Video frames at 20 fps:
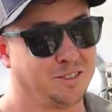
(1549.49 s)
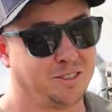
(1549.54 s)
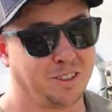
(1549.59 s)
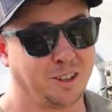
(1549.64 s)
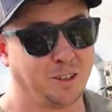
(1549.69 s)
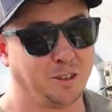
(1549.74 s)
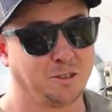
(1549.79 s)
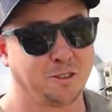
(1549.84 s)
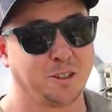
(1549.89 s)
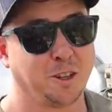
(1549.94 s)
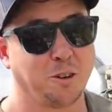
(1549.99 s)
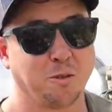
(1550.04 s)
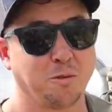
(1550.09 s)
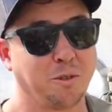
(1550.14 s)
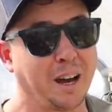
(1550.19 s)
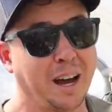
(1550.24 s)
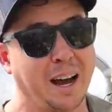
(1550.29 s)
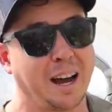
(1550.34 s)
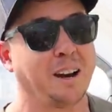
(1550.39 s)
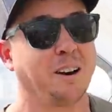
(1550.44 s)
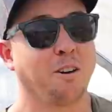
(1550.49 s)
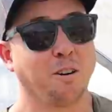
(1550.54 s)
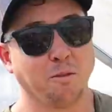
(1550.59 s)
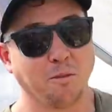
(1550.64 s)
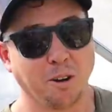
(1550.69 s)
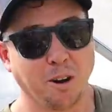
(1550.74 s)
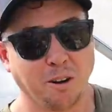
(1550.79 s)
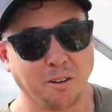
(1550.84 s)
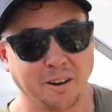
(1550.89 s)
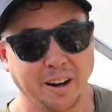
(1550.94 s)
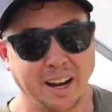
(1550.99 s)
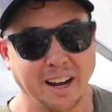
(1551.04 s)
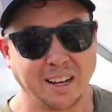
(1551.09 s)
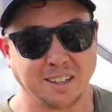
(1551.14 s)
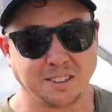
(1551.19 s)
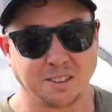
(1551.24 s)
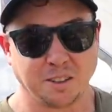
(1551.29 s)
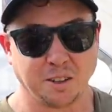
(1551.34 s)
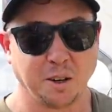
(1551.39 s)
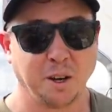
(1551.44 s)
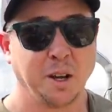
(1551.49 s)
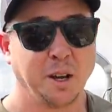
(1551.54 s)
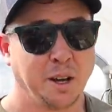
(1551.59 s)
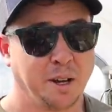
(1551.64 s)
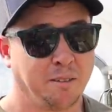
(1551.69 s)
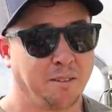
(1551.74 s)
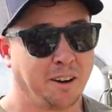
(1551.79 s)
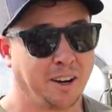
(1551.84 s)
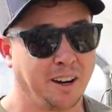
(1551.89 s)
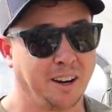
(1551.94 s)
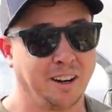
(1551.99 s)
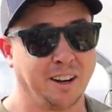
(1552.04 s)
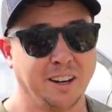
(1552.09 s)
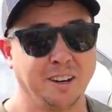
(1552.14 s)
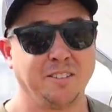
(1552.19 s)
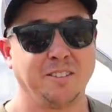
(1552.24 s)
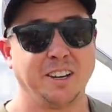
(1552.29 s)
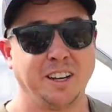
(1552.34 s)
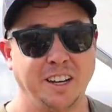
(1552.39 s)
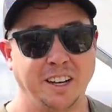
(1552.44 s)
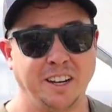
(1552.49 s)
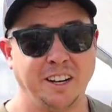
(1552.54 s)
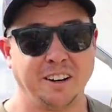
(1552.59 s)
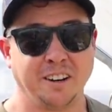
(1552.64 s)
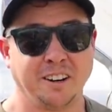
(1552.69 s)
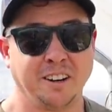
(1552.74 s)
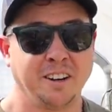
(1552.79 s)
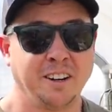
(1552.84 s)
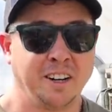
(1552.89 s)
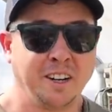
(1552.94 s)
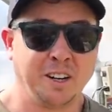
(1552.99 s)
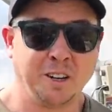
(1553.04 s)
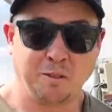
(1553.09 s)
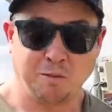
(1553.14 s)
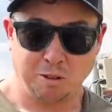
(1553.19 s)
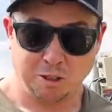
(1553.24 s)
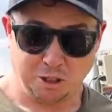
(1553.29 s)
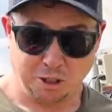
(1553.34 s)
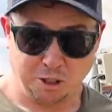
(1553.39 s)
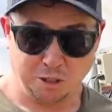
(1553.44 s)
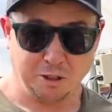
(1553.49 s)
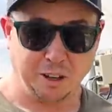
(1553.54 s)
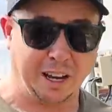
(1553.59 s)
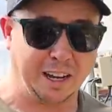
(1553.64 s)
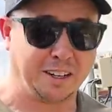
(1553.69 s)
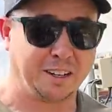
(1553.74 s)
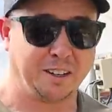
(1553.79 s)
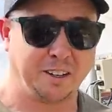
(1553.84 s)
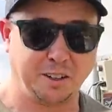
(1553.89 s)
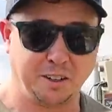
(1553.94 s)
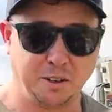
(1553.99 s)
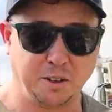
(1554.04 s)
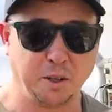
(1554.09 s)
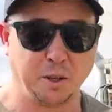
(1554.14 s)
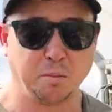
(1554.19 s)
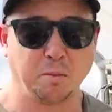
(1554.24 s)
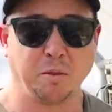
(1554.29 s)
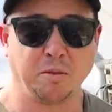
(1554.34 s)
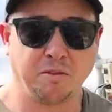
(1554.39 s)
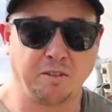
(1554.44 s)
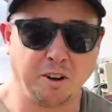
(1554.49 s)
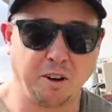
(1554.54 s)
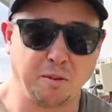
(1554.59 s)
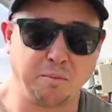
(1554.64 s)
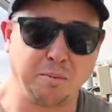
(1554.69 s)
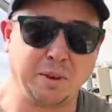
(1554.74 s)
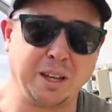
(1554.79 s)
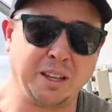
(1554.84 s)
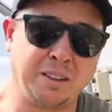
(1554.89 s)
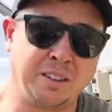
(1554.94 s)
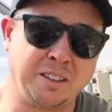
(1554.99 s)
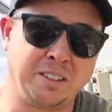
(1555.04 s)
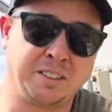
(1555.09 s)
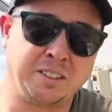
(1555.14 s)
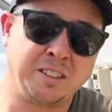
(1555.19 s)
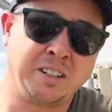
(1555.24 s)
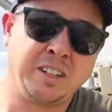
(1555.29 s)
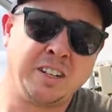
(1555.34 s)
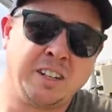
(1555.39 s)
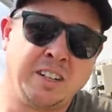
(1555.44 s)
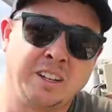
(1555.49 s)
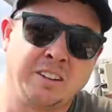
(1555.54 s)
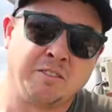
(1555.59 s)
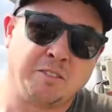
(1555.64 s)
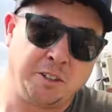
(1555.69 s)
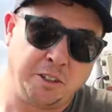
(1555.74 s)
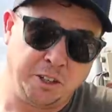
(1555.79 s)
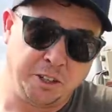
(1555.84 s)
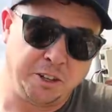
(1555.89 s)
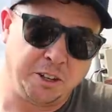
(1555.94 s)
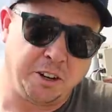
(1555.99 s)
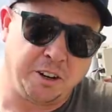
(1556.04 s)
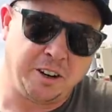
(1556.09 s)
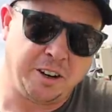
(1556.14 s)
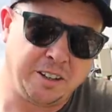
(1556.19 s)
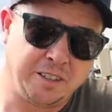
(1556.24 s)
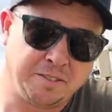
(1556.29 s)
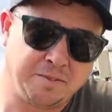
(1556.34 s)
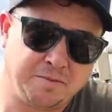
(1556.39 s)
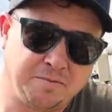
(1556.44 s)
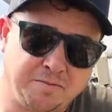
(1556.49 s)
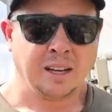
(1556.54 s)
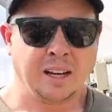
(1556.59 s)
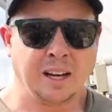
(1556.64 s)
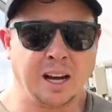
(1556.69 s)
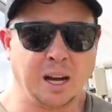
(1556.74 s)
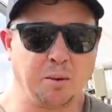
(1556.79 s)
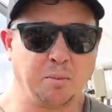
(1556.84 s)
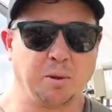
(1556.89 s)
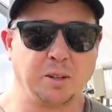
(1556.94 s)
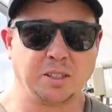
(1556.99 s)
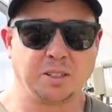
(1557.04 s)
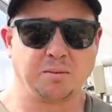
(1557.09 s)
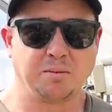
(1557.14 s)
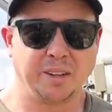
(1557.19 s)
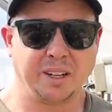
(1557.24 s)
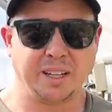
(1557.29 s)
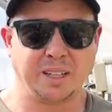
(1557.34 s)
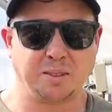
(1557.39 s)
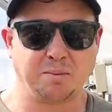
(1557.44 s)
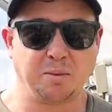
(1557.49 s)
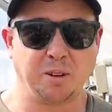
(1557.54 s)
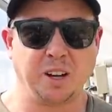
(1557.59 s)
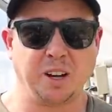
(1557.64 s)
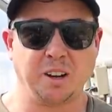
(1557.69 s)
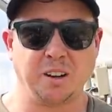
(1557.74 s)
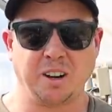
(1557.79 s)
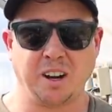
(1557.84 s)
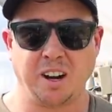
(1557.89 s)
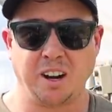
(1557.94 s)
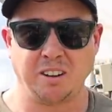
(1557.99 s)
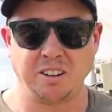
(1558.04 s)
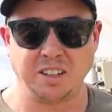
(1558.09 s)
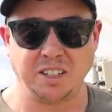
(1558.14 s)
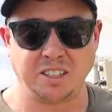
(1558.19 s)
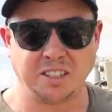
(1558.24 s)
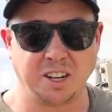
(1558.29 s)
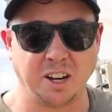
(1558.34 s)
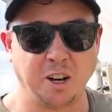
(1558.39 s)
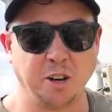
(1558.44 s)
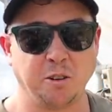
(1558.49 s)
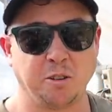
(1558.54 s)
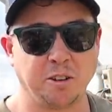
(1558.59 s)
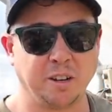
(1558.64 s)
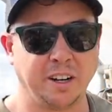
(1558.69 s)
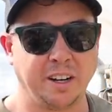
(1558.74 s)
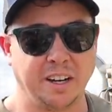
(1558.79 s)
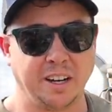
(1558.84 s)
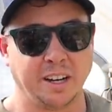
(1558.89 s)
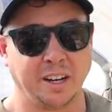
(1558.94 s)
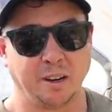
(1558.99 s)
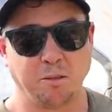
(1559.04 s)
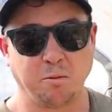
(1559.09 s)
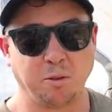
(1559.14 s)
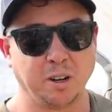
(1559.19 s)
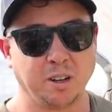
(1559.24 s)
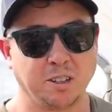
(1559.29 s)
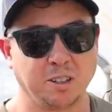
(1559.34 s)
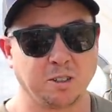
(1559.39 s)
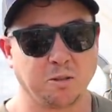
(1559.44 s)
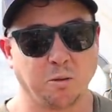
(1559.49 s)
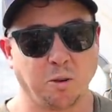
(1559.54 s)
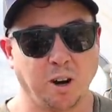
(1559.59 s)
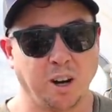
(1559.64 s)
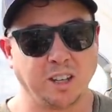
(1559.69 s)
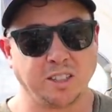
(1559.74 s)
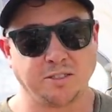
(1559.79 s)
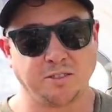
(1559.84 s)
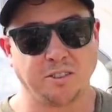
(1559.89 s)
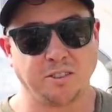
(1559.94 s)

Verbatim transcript: There's no right or wrong answer, but I'd love to hear what you like to do, your preferred methods for your garden. I'll put some links below to all these okra and winter squash